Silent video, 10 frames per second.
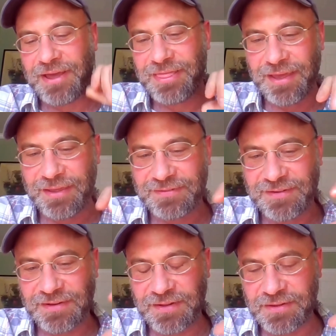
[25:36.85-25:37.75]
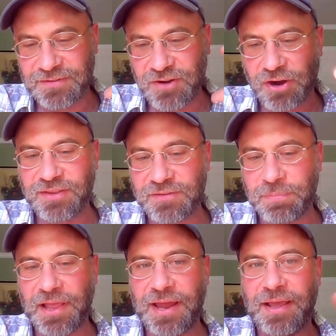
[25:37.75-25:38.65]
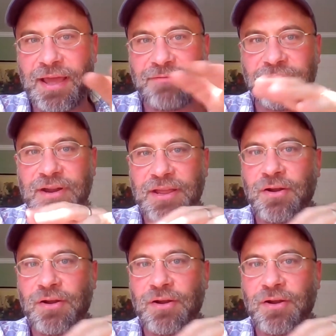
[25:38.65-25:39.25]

I think, is to start this planning effort